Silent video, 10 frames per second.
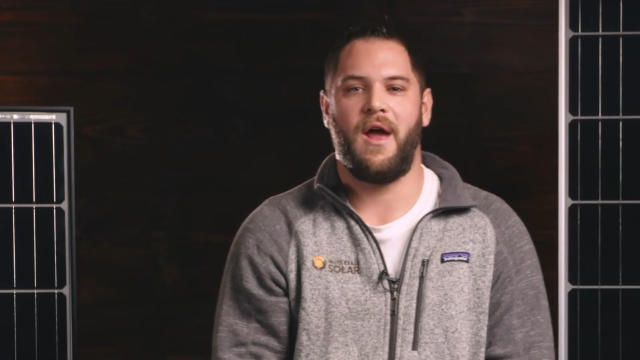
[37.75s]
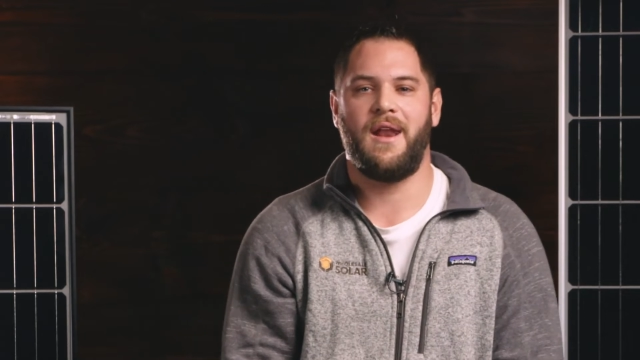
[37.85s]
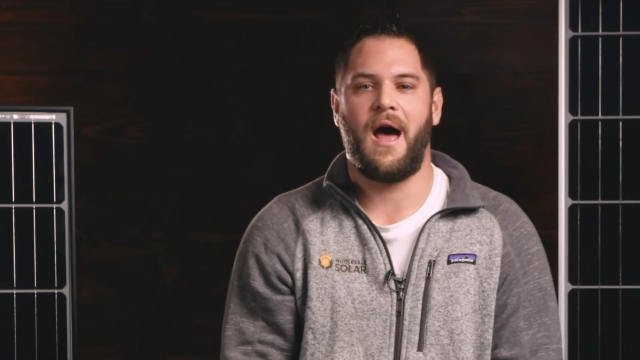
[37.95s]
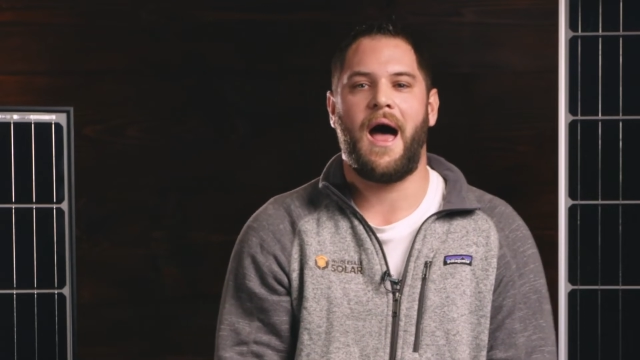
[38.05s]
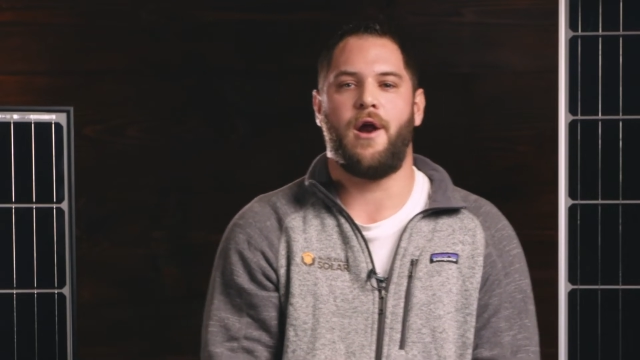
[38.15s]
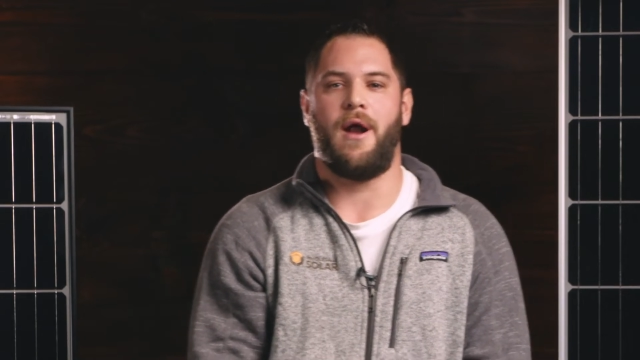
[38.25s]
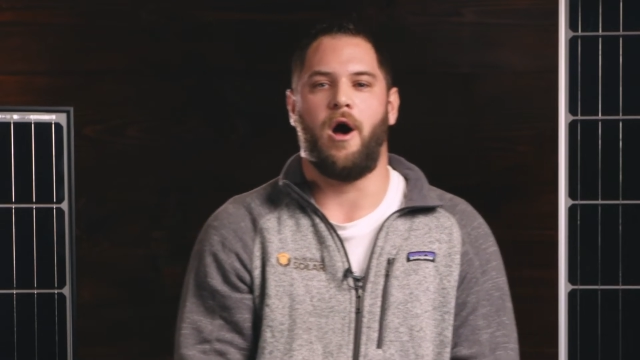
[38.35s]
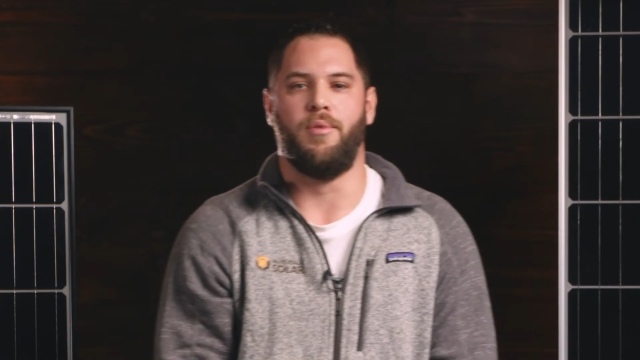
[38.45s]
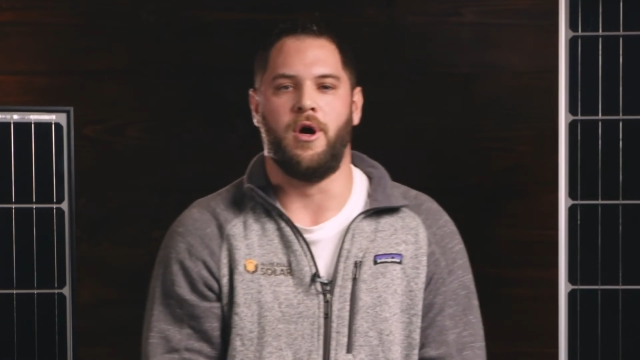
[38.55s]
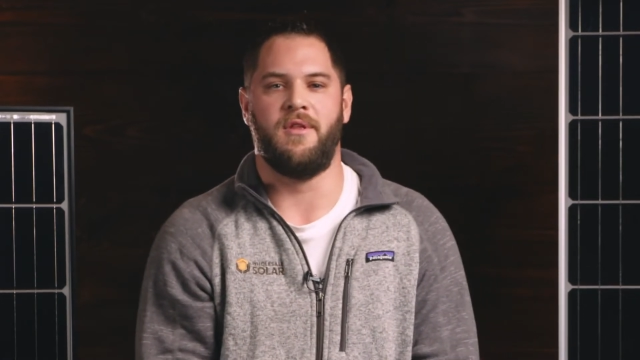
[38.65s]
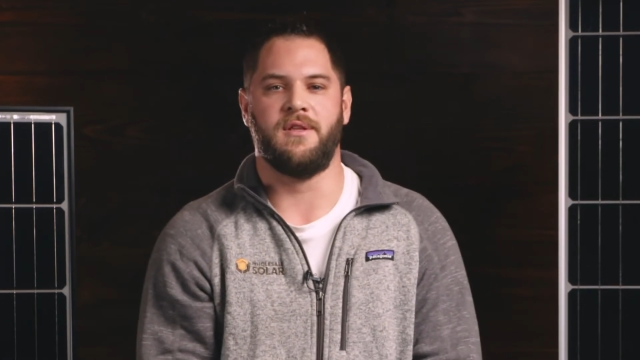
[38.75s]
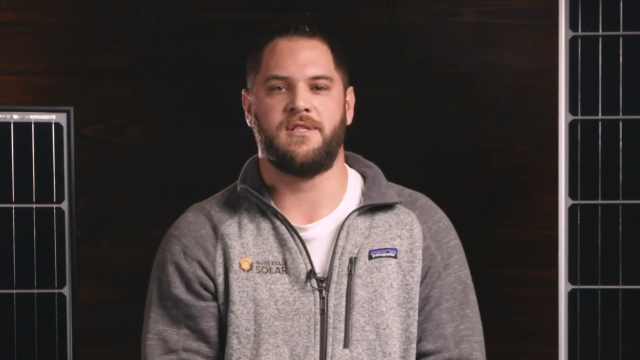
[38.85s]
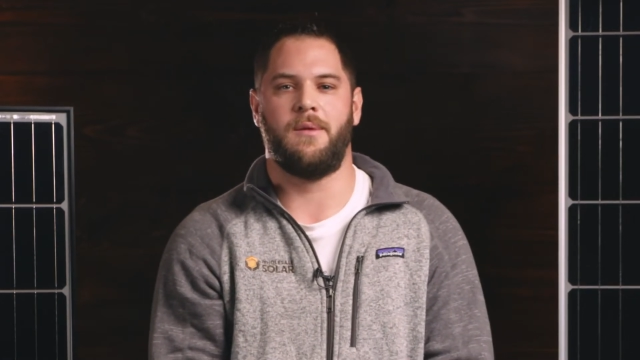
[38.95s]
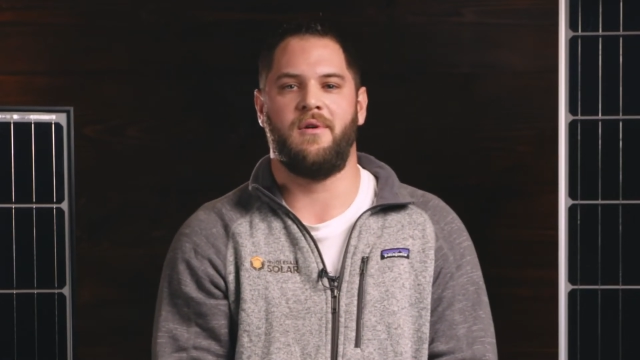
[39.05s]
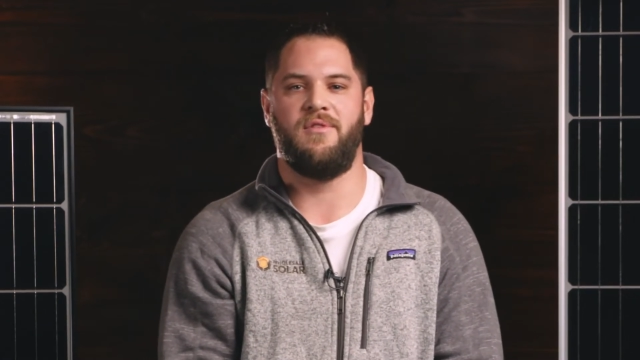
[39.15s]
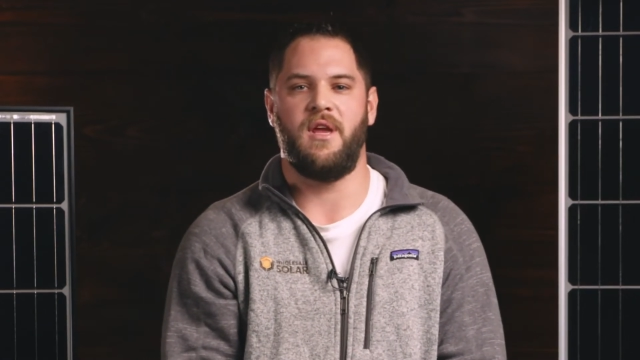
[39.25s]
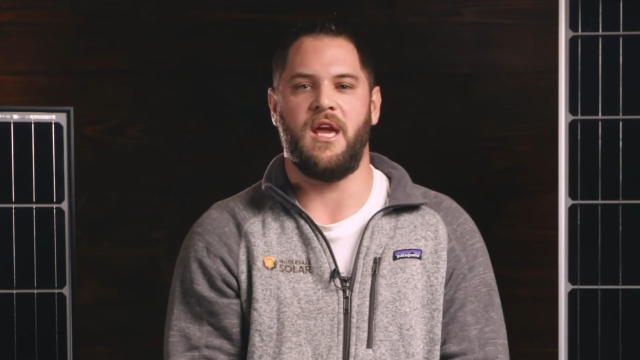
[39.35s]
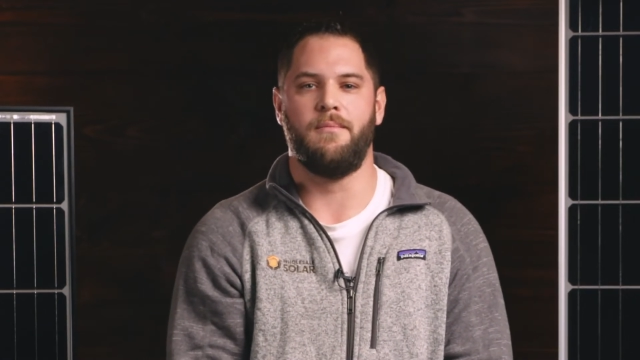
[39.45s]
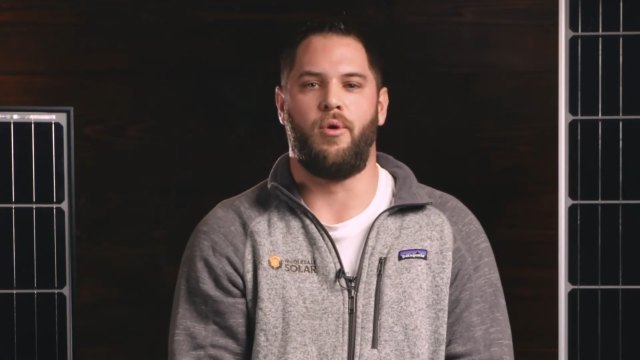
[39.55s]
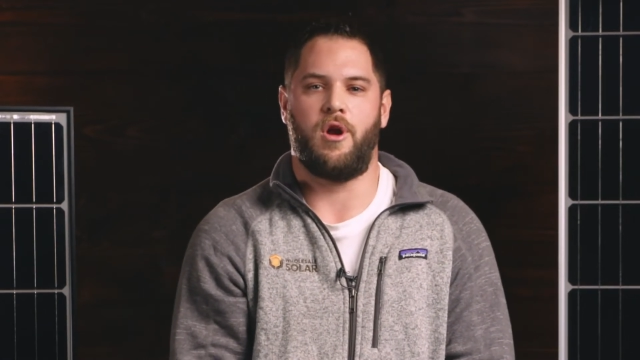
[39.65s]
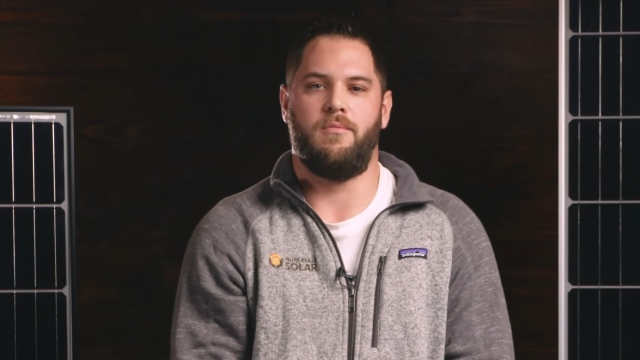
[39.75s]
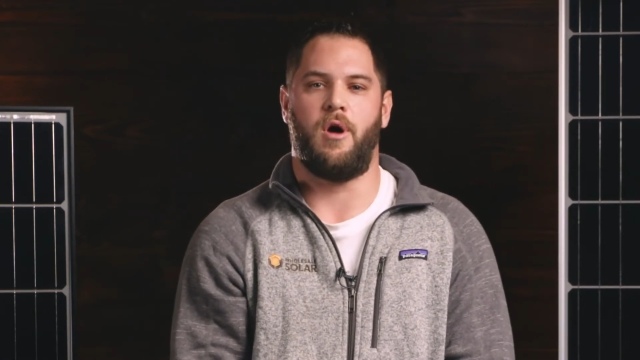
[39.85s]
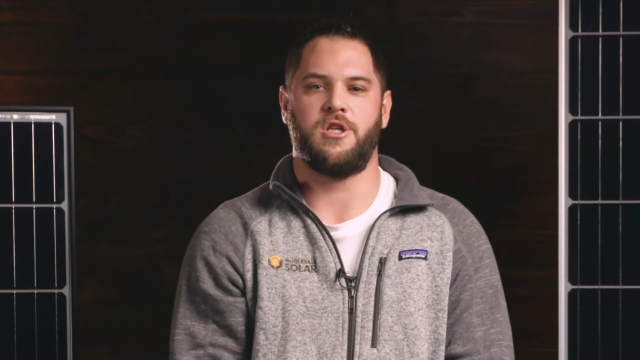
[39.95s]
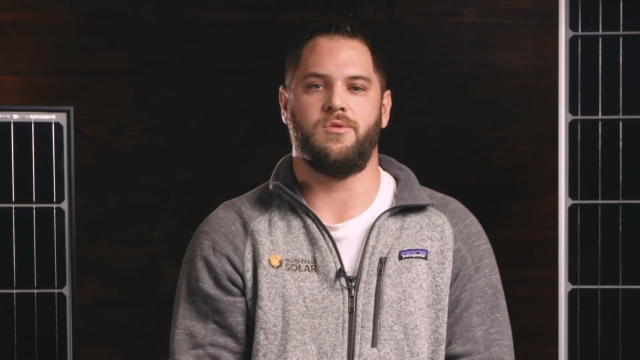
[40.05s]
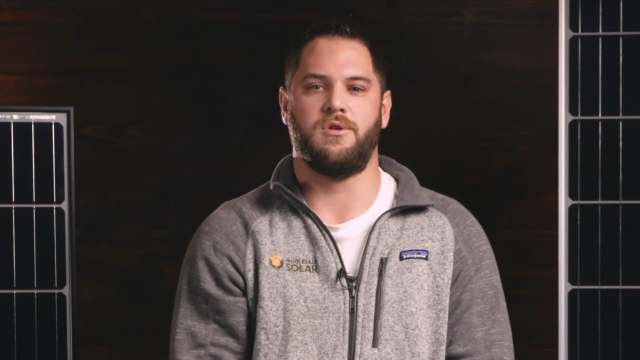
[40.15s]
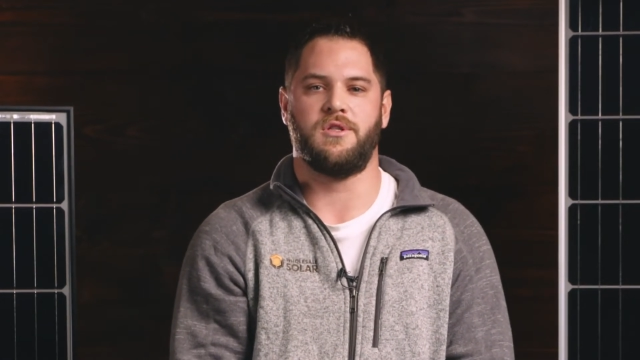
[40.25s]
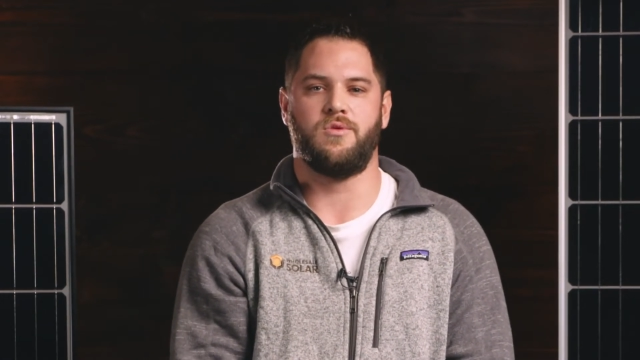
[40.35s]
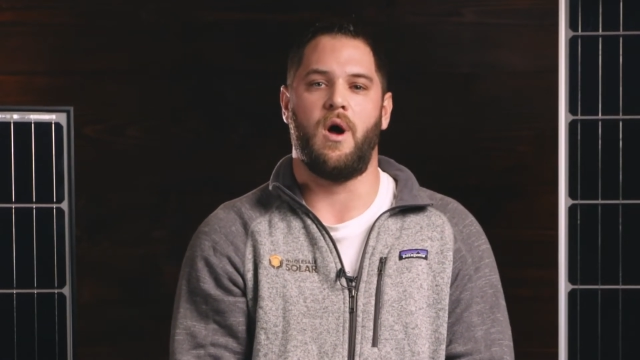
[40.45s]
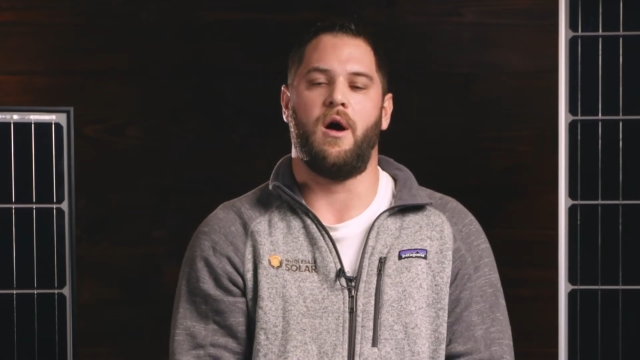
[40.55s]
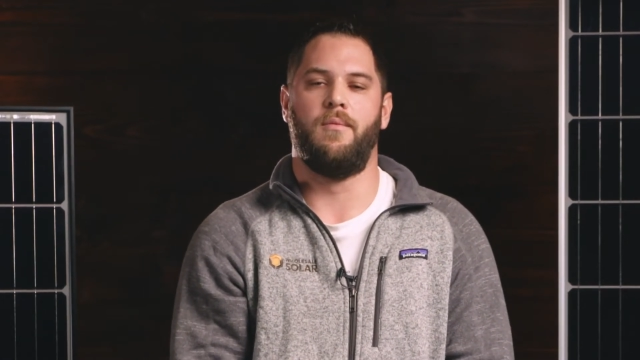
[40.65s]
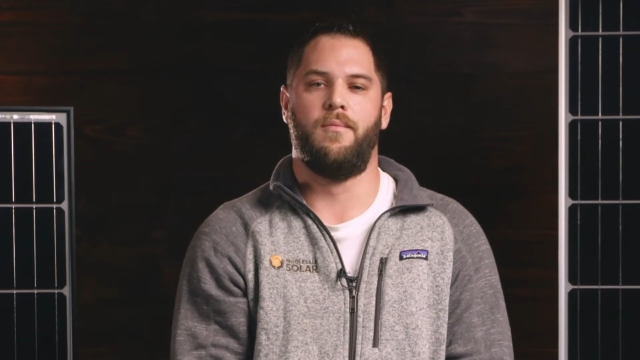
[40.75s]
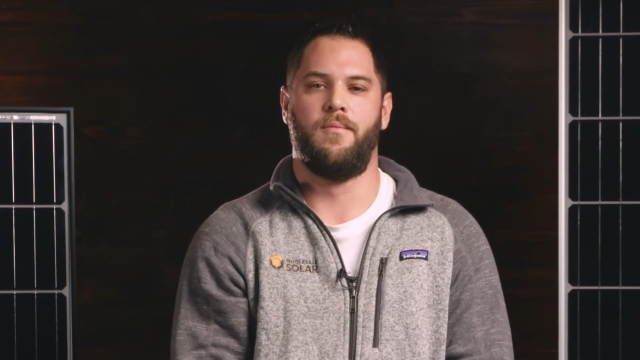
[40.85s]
and higher output than some of the imported modules as well.